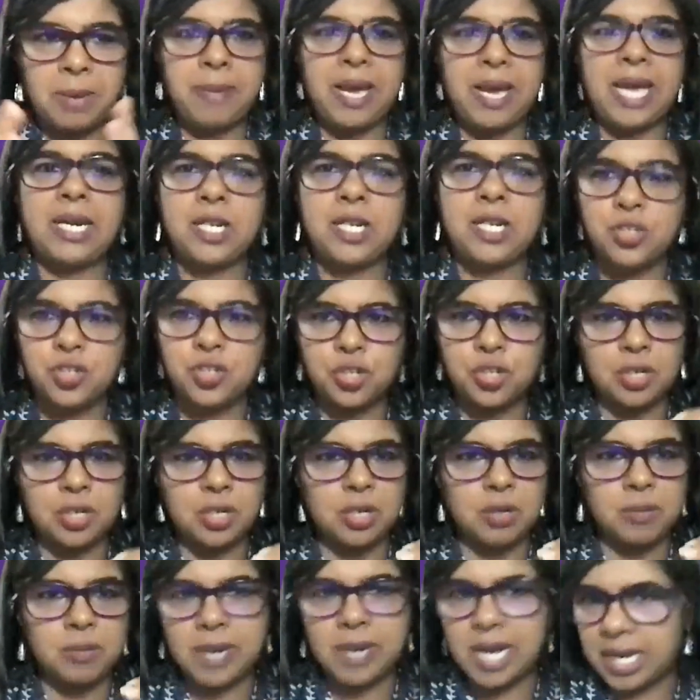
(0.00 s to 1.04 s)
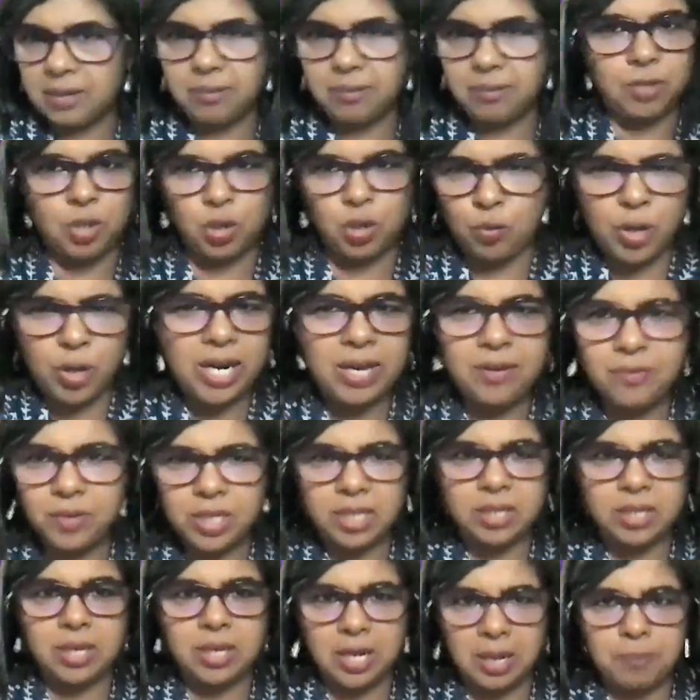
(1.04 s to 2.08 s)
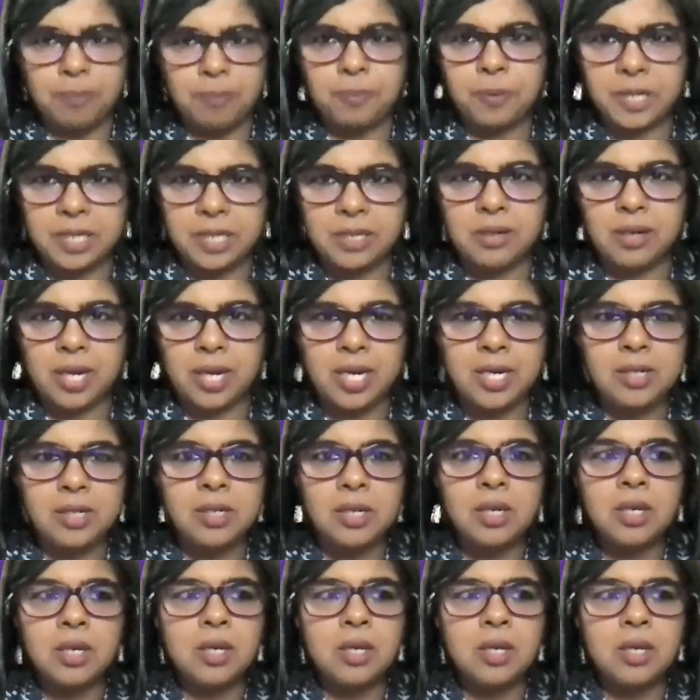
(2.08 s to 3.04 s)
my manager, my, whatever in the company, right?